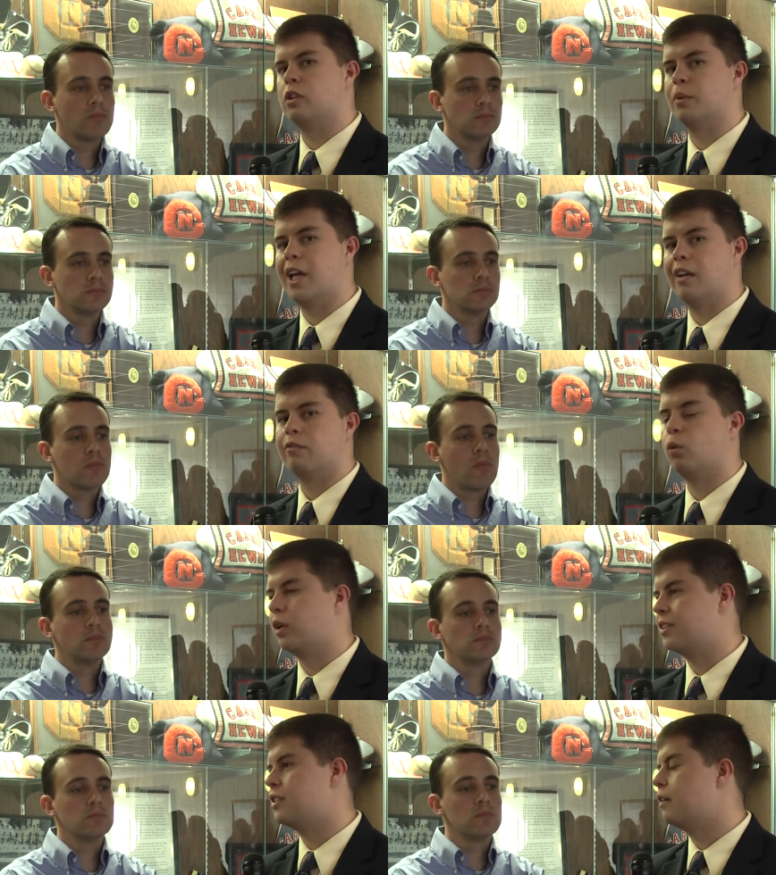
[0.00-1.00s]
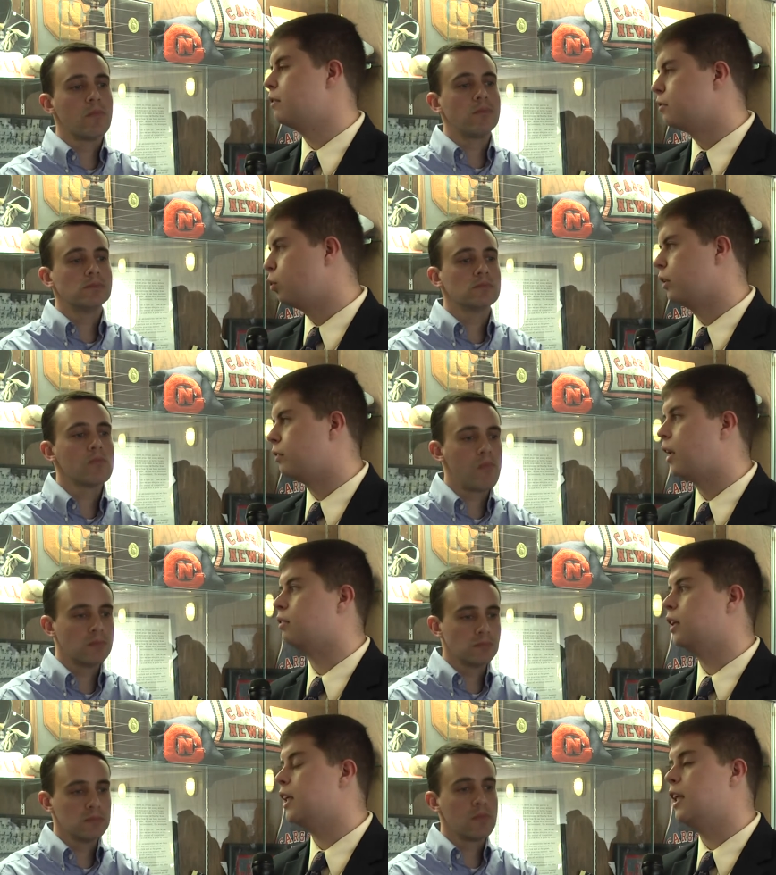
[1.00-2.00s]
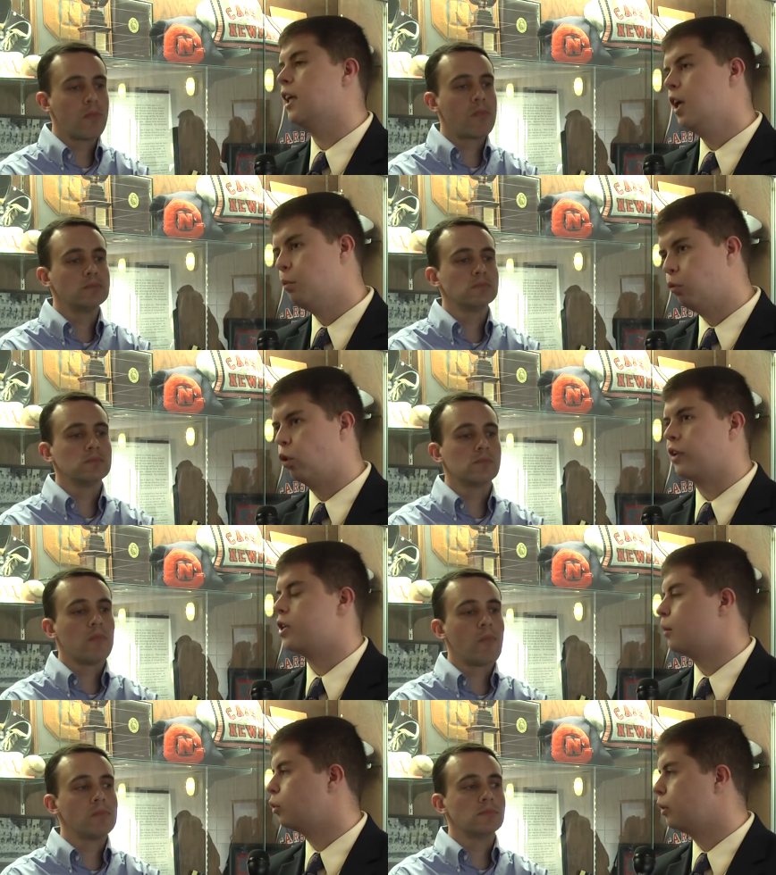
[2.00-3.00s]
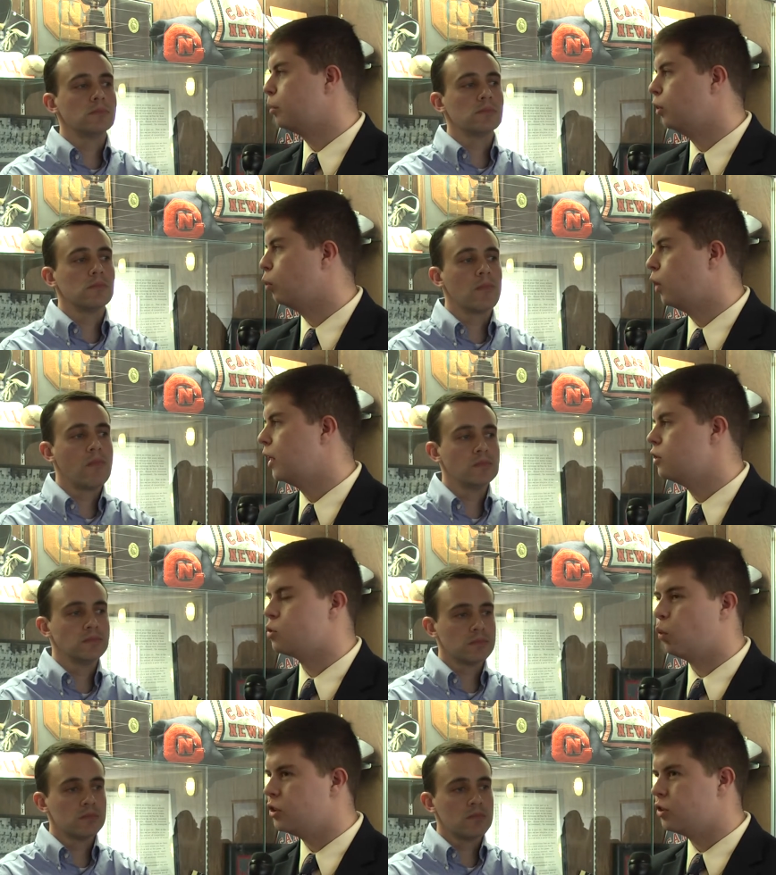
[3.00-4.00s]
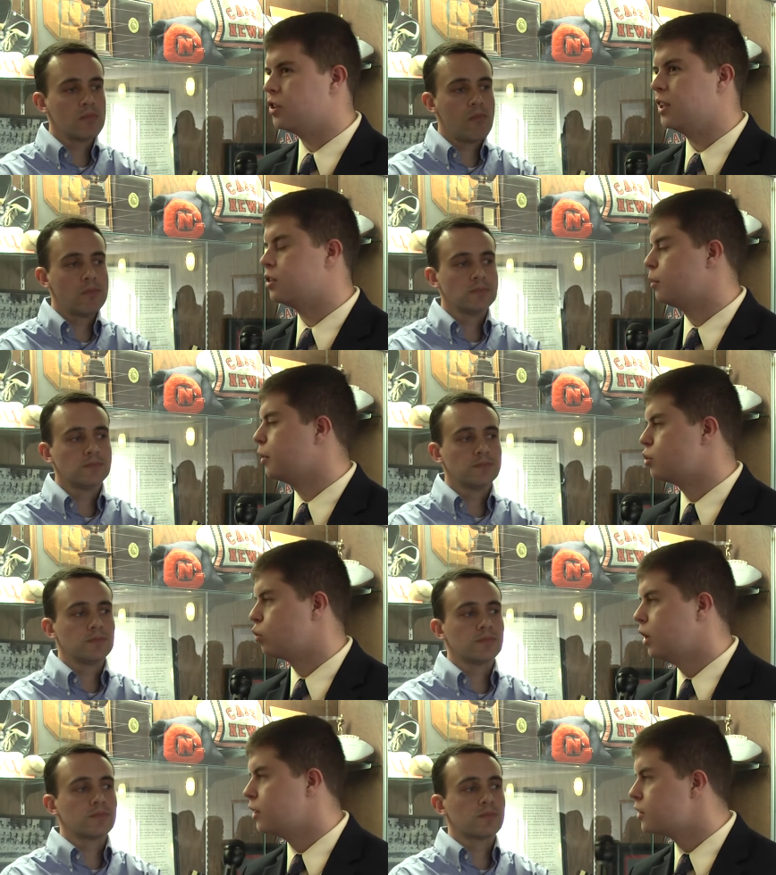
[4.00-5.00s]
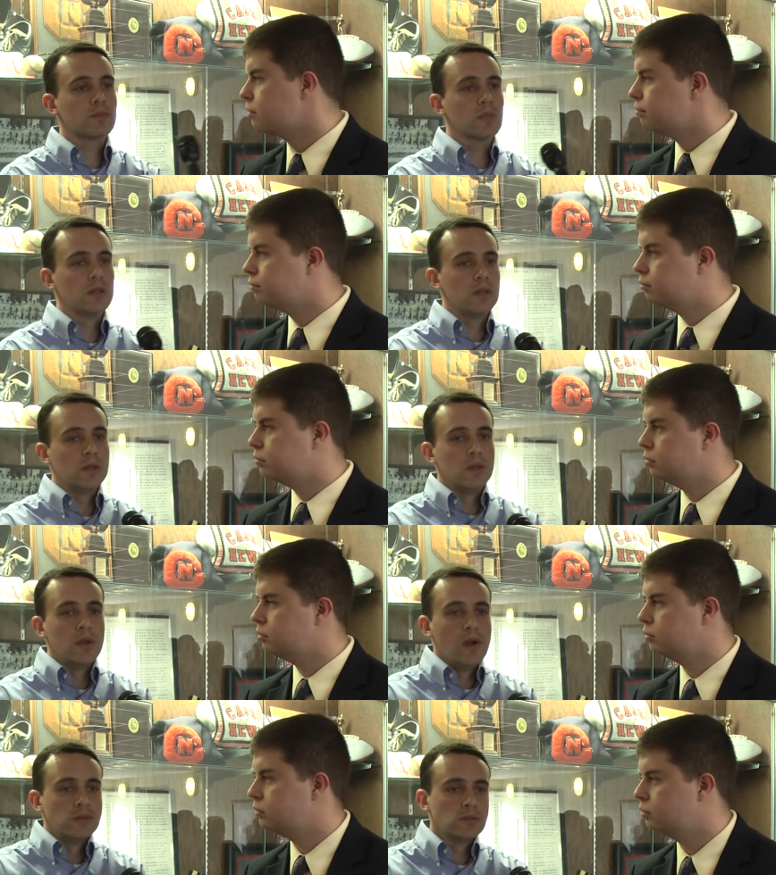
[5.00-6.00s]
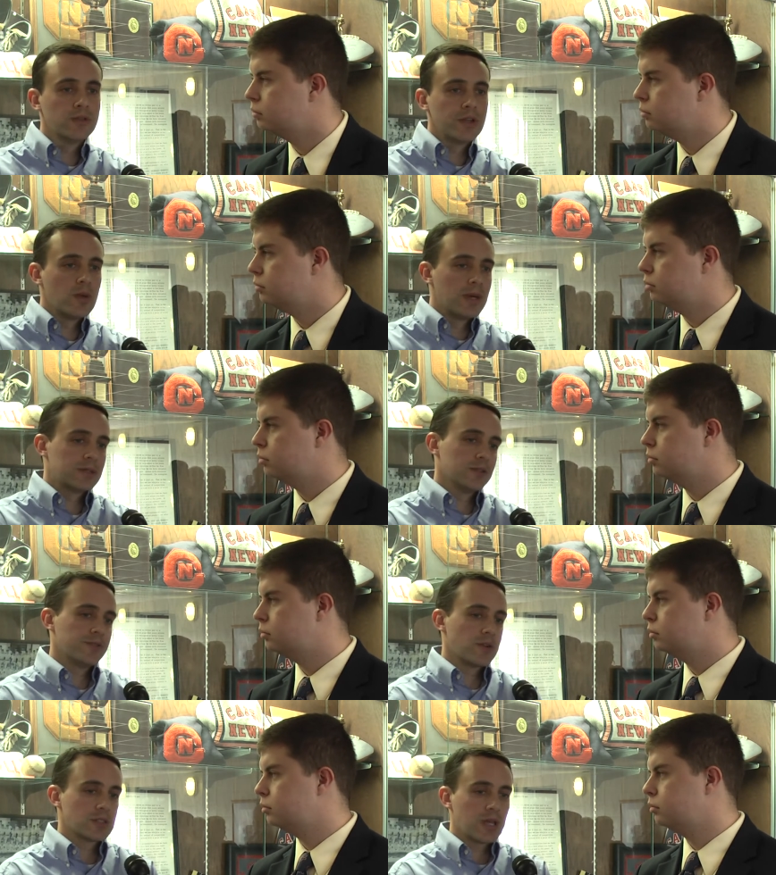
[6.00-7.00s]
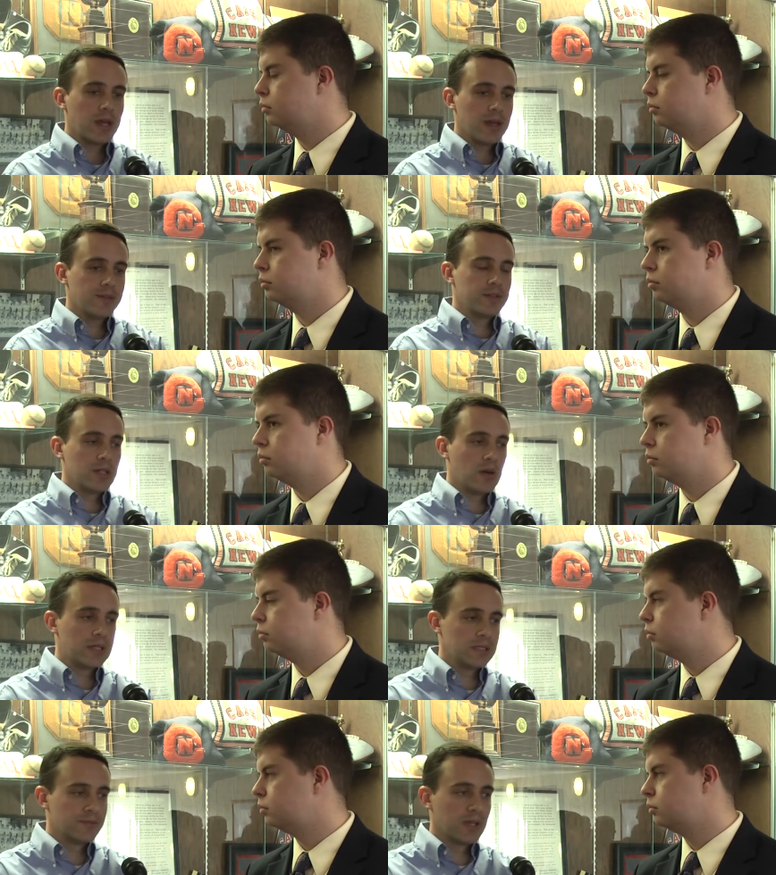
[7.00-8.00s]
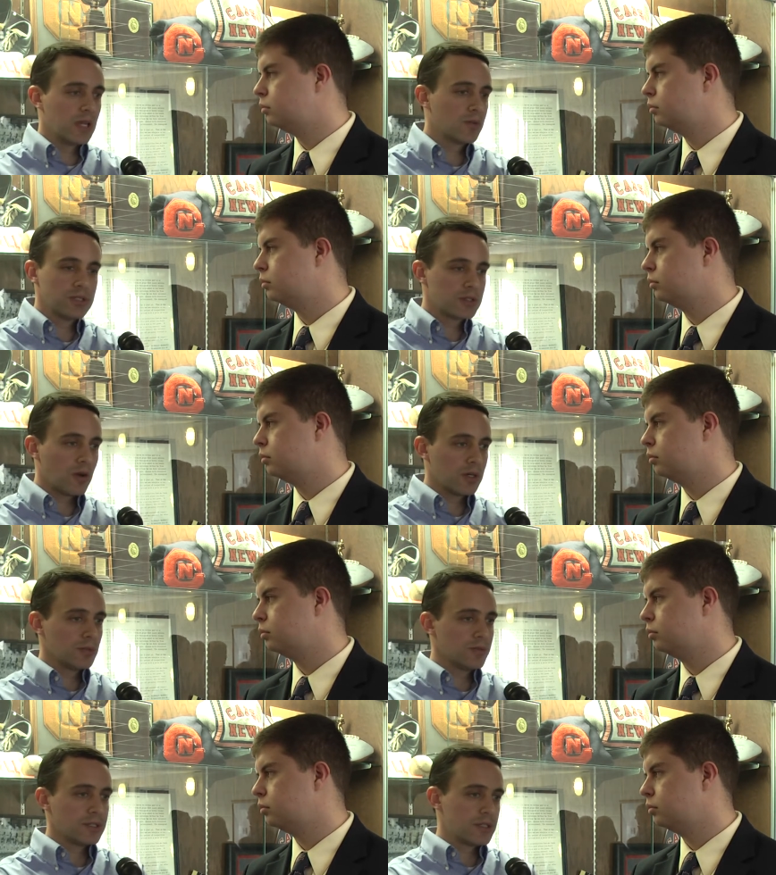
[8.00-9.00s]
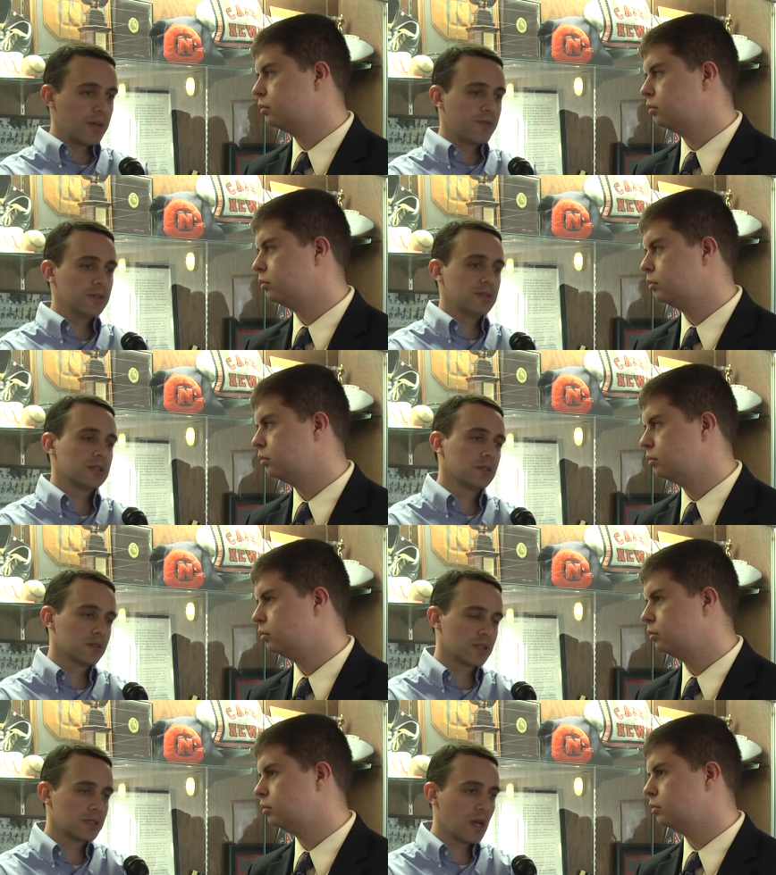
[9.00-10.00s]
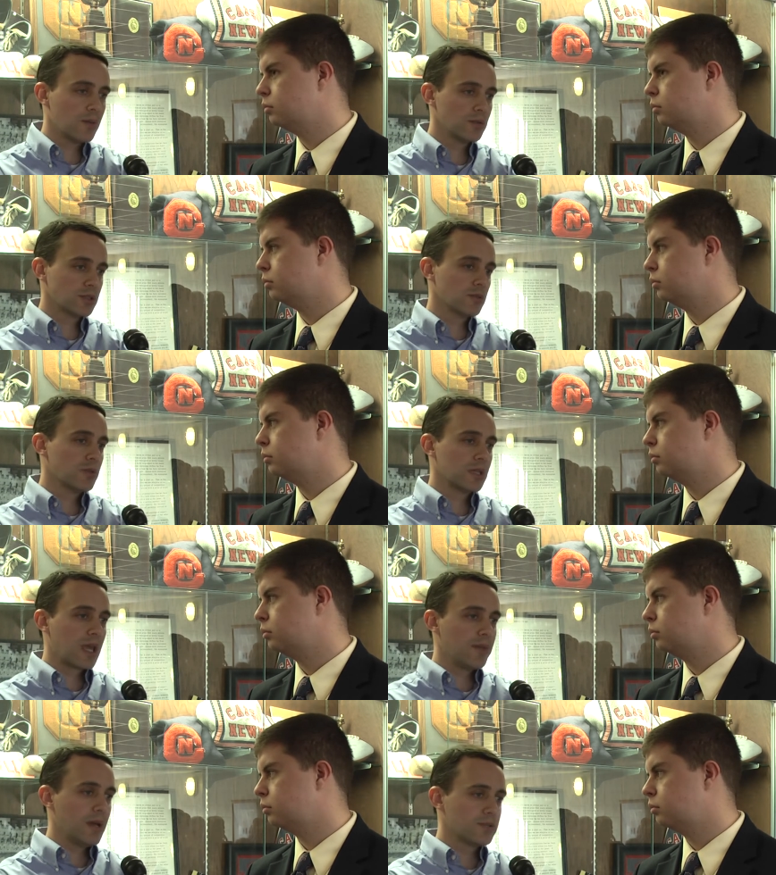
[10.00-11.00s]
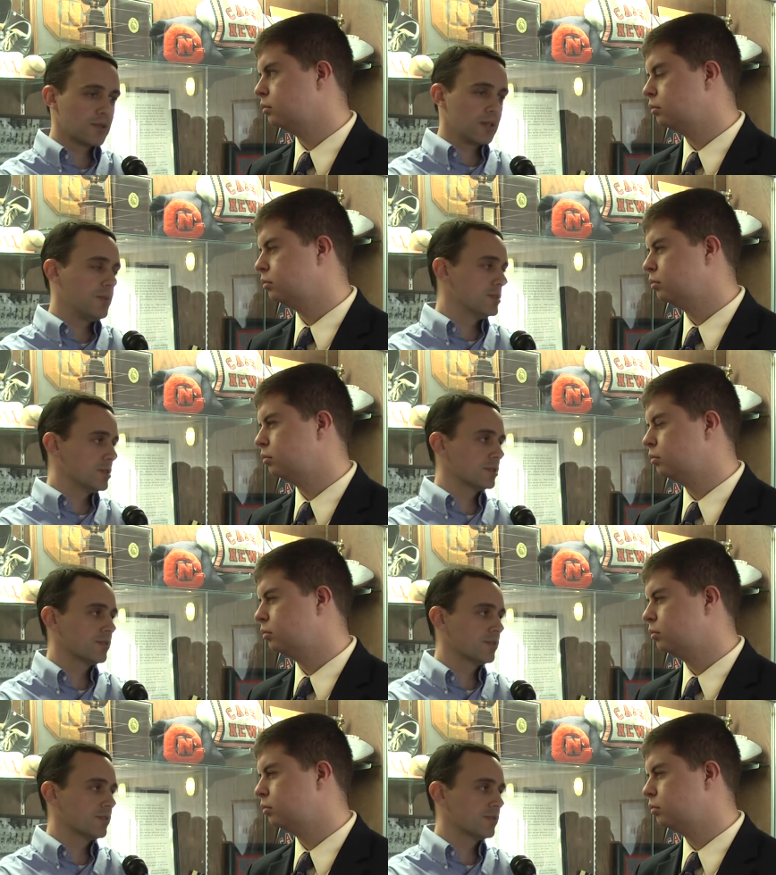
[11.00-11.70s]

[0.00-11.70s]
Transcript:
Speaker 1: Newman had a 47 to 45 lead before Catawba really pulled away. Just what you see in some of those runs?
Speaker 2: Well, if you go back to the first half, you know, I didn't feel like we started with much effort, and I thought Catawba was the one that came out and tried to punch us